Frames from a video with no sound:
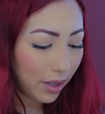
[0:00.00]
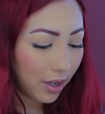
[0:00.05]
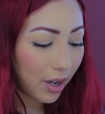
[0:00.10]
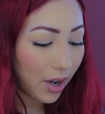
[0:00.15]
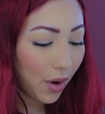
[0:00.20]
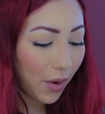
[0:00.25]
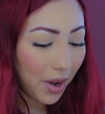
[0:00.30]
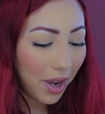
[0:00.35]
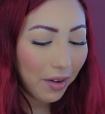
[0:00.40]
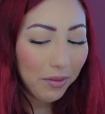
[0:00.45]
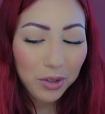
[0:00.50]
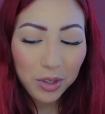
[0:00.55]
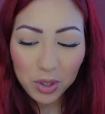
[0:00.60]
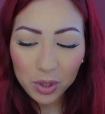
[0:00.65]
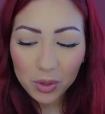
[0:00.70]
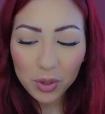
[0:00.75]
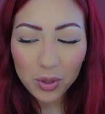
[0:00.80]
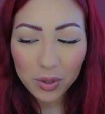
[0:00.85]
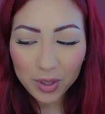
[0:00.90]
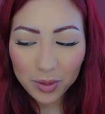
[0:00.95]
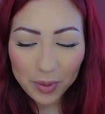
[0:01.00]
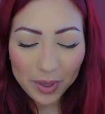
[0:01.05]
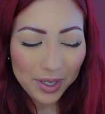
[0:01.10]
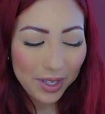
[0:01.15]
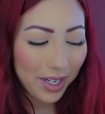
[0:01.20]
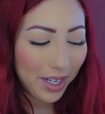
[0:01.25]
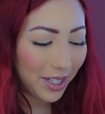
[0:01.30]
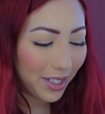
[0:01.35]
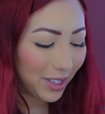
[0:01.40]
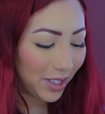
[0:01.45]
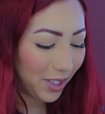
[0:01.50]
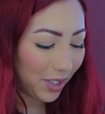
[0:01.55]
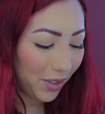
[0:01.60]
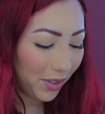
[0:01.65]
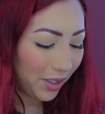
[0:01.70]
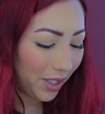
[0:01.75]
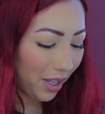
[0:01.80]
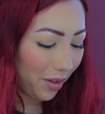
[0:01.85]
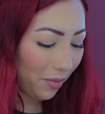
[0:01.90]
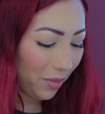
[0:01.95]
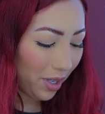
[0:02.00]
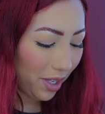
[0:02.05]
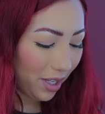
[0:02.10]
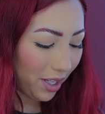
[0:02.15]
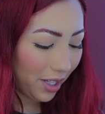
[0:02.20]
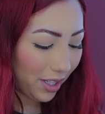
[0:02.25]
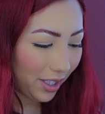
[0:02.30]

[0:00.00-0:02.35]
have 2 no spend days. So let me